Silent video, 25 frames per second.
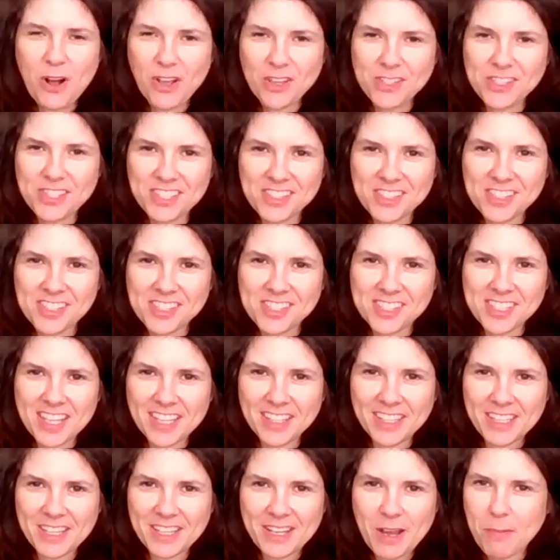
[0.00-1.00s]
ball sees a
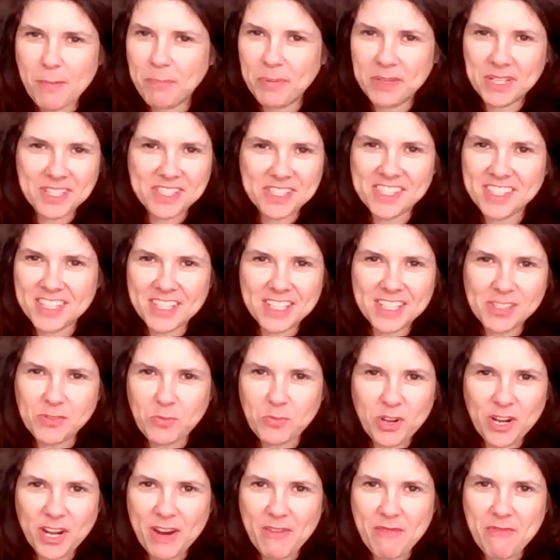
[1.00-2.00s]
Stanley Cup, but it
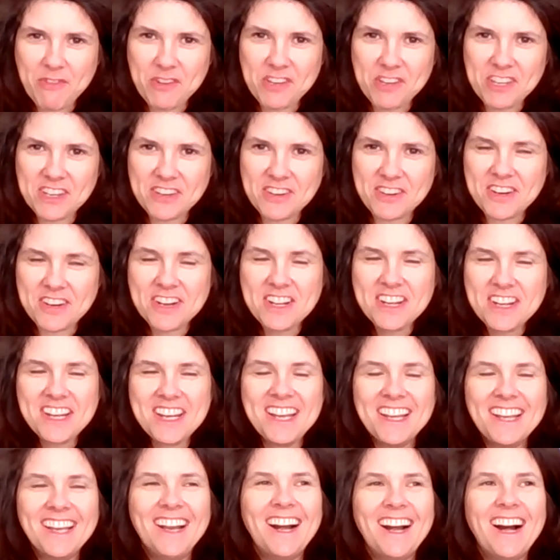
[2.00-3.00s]
sees one every year.
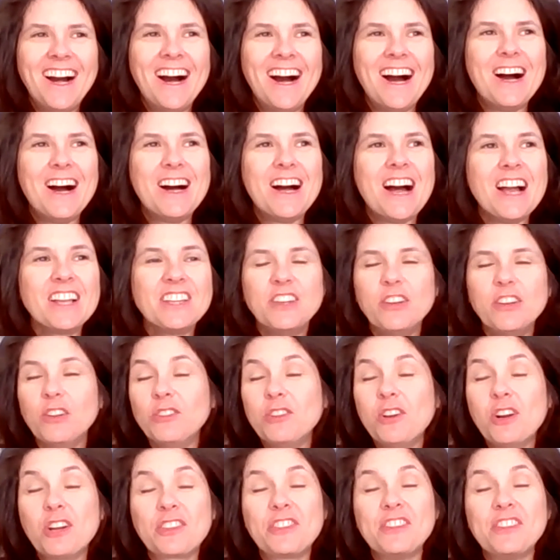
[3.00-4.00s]

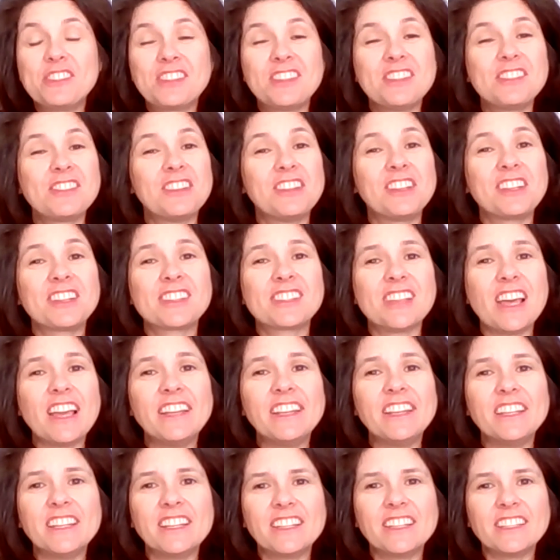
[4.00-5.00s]
Look, this is an
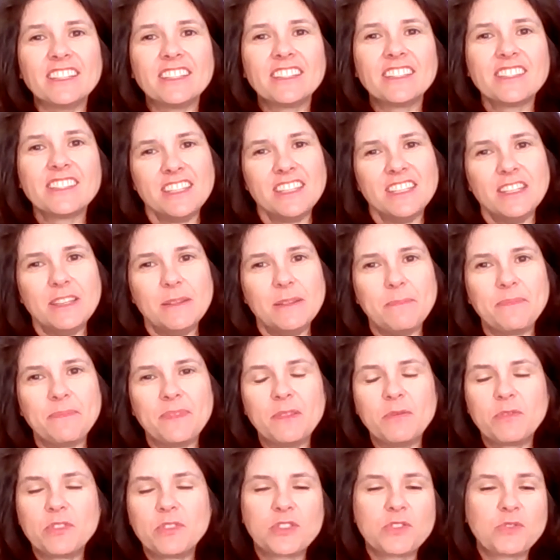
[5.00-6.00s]
exciting team,
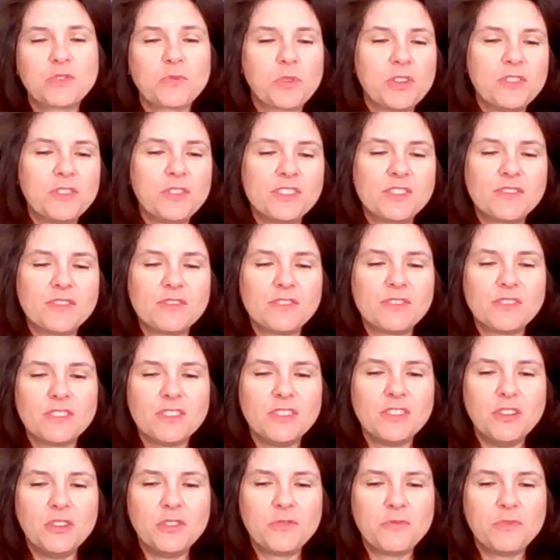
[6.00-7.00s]
and which is one of
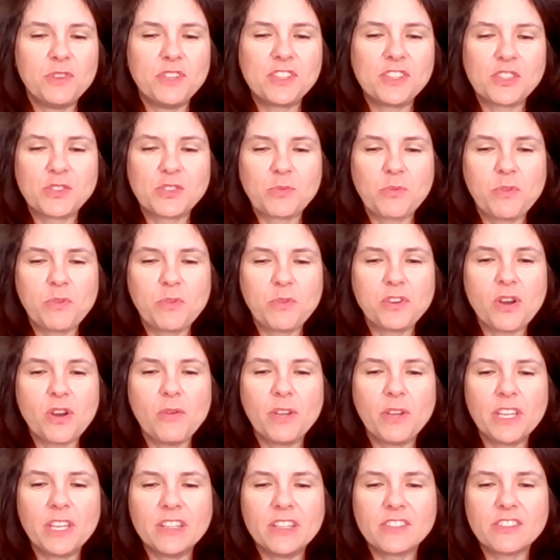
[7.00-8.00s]
the reasons when we were
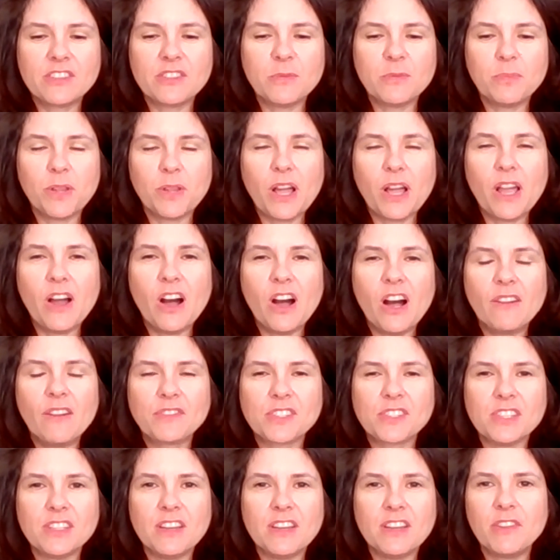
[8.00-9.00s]
going into the
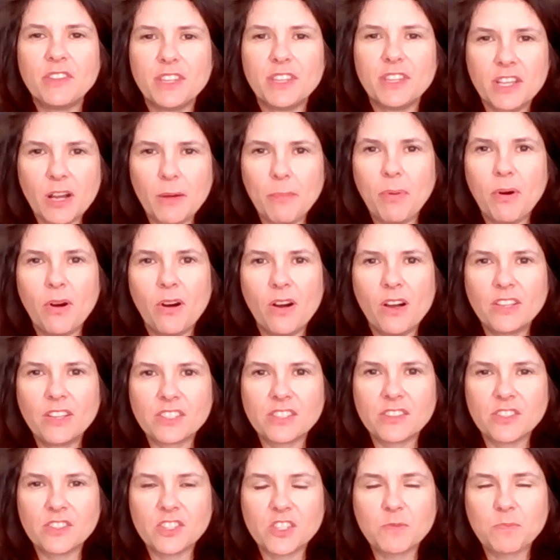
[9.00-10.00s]
playoffs and everything got
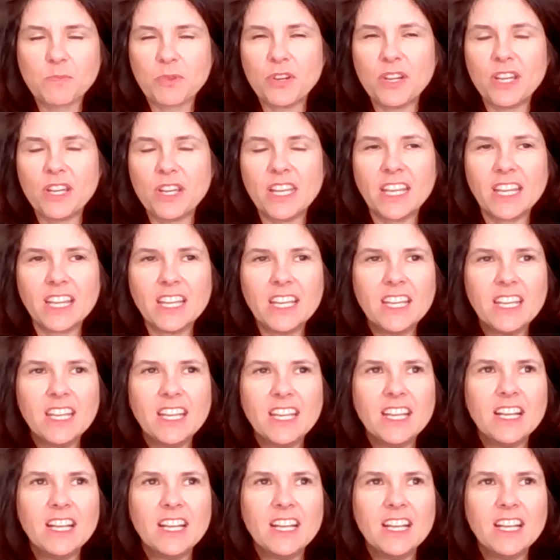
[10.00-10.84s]
paused in the spring.